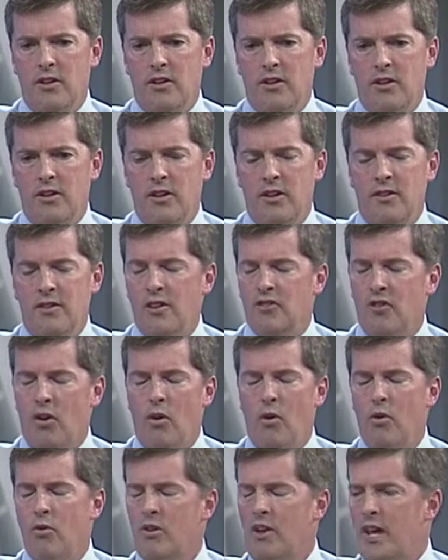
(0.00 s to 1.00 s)
th there's a
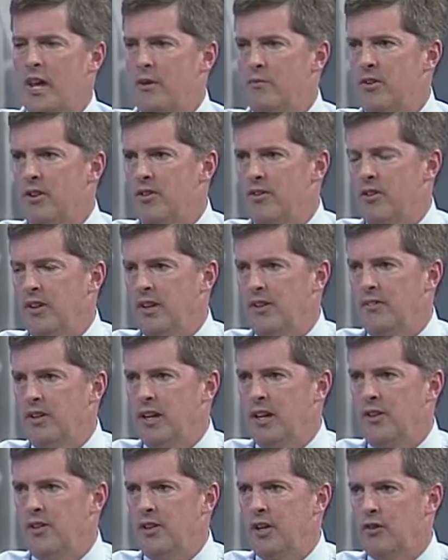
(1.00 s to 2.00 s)
whole gamut of things,
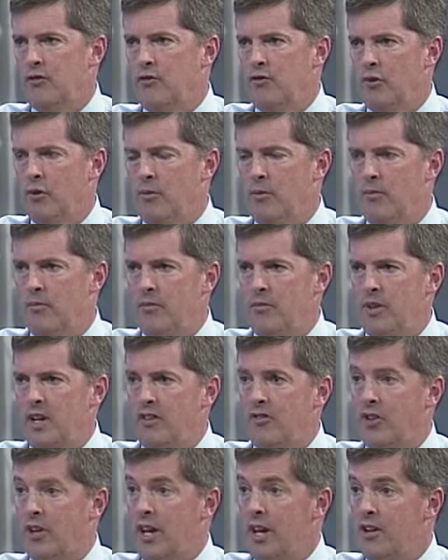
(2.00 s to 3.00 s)
anything from
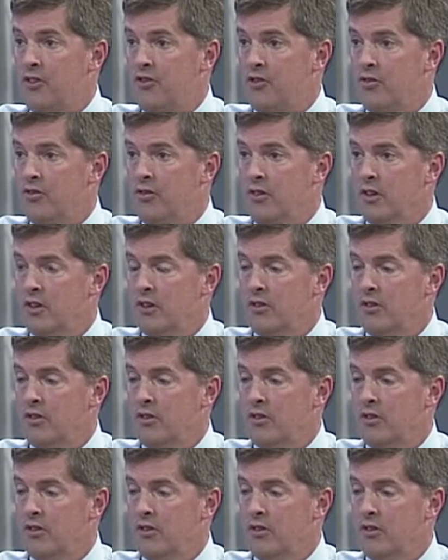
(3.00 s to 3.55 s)
education,